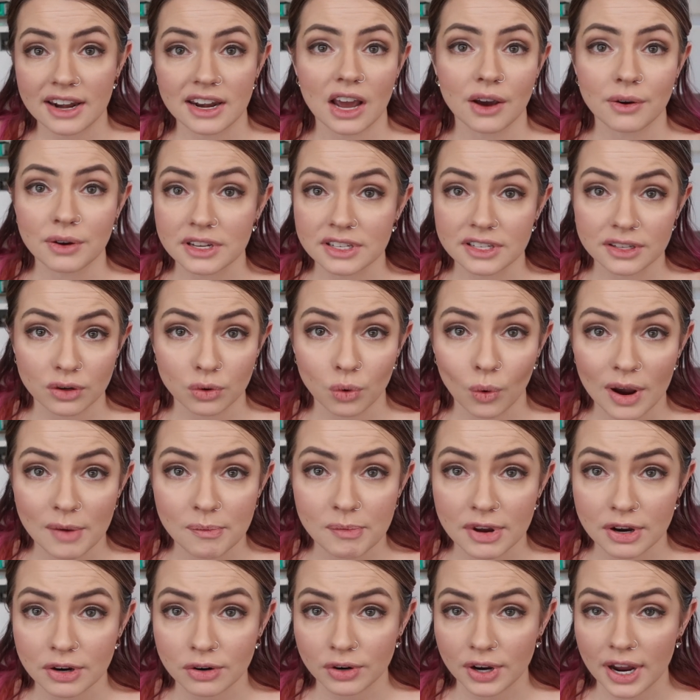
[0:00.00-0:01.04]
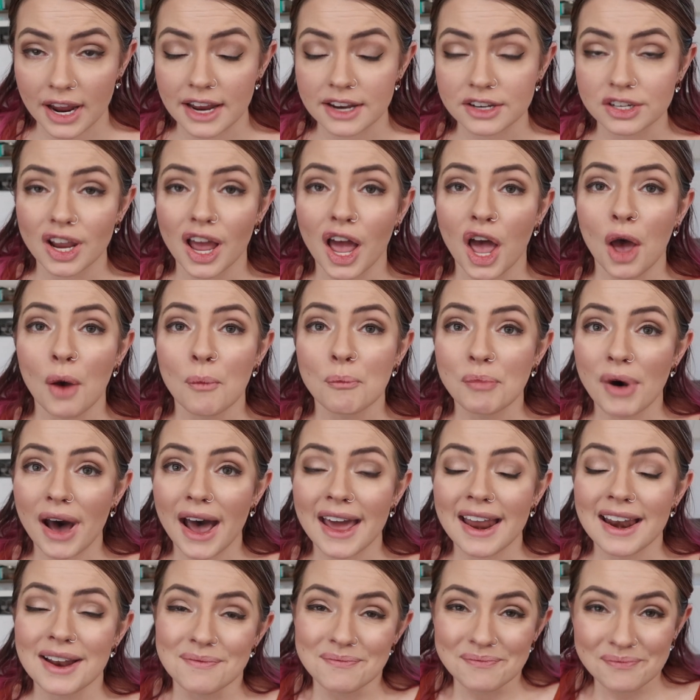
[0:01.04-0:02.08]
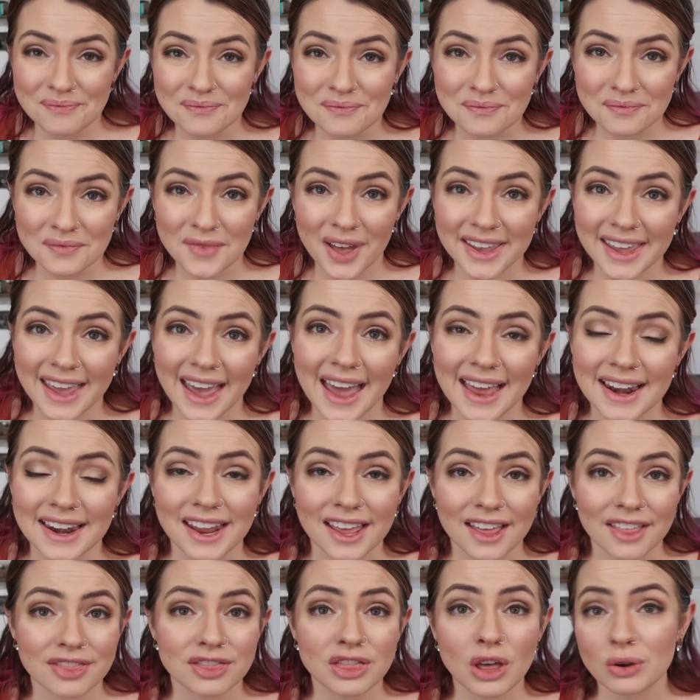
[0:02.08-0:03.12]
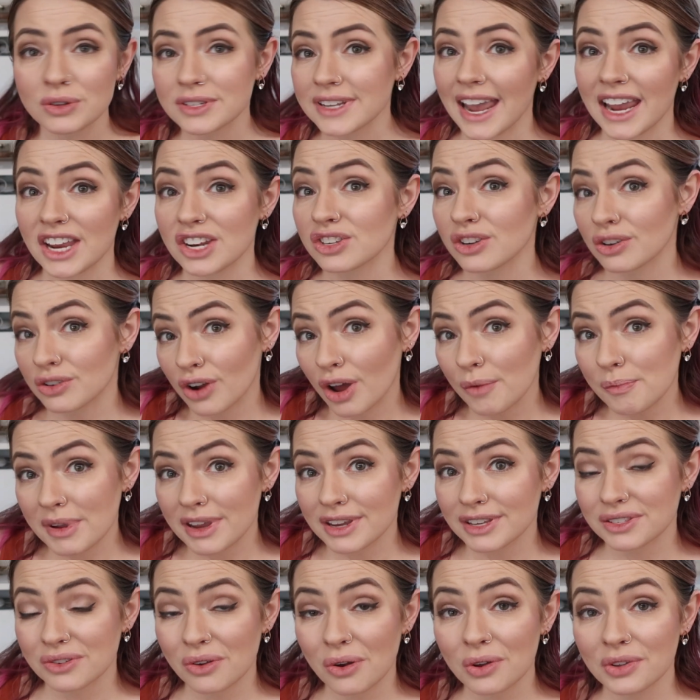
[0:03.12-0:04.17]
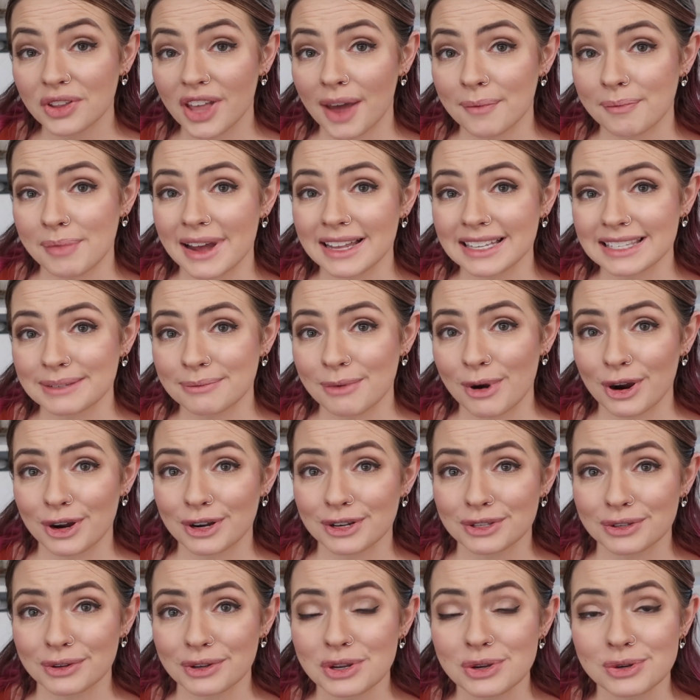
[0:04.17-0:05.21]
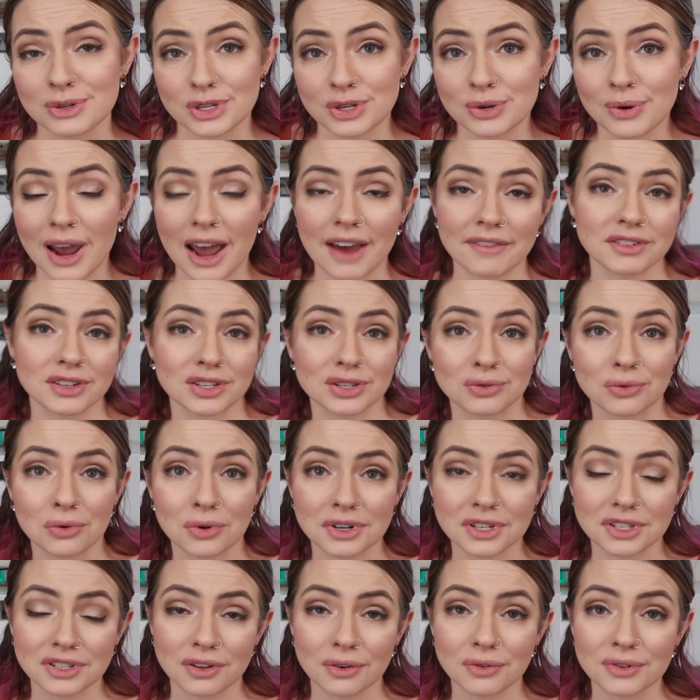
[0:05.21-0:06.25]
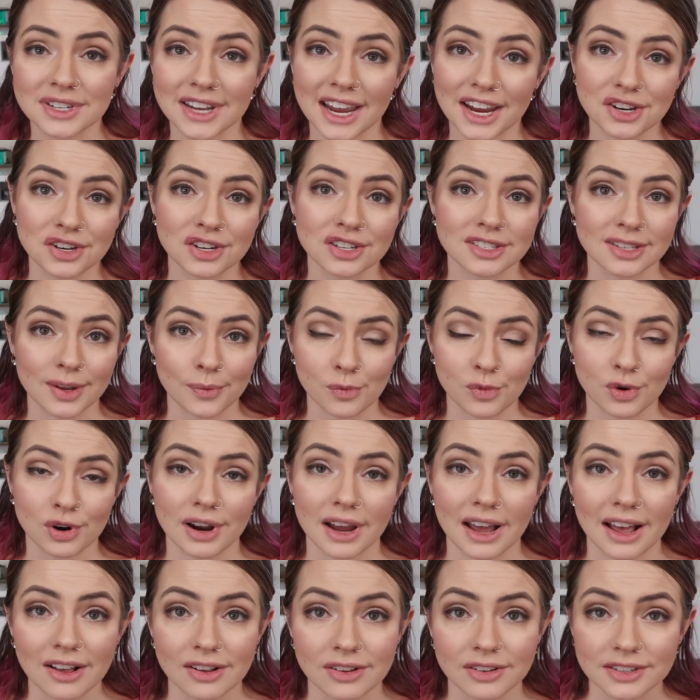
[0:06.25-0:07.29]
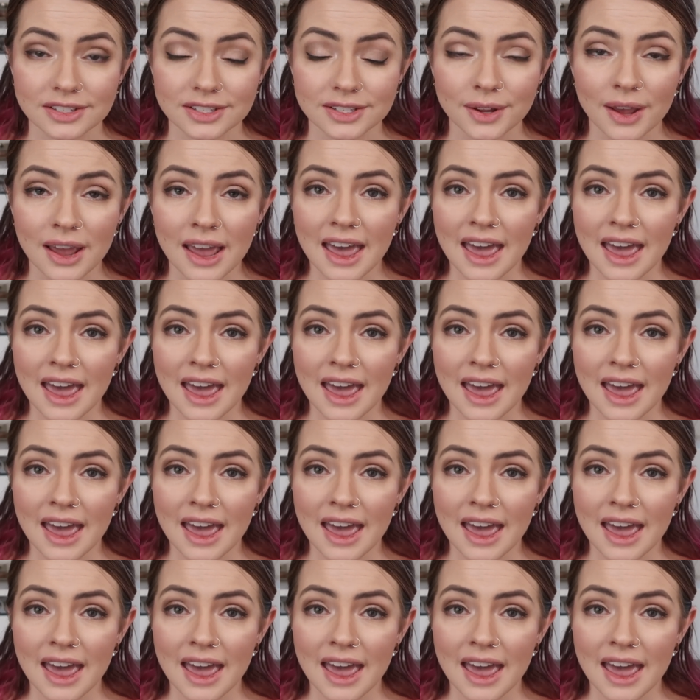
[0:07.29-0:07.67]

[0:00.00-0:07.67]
Now he's in quite bigger cage, but again, those cages are not being sold at PetSmart, so you do have to source those cages somewhere else.